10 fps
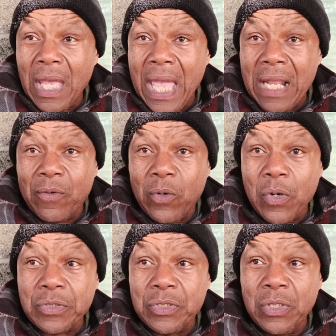And of
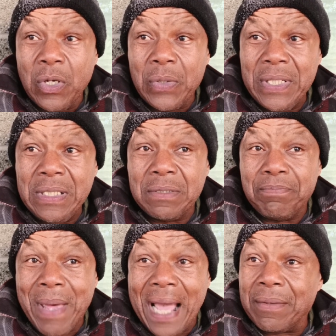course, he's
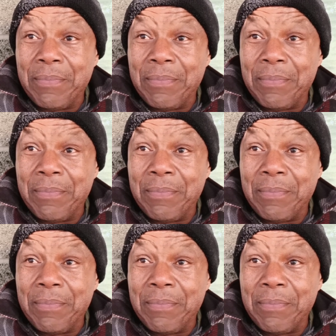back.